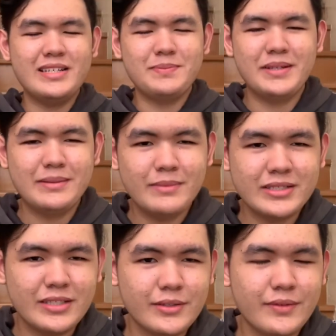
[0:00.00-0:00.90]
pretty
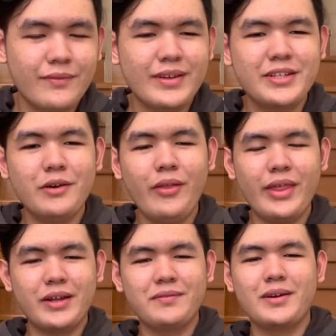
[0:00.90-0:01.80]
much the end of the video.
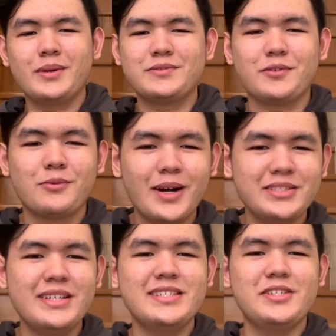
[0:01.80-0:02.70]
Thank you very much for
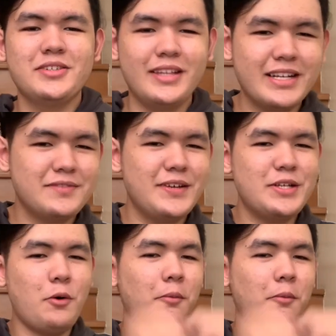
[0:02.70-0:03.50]
watching. See you in the next video.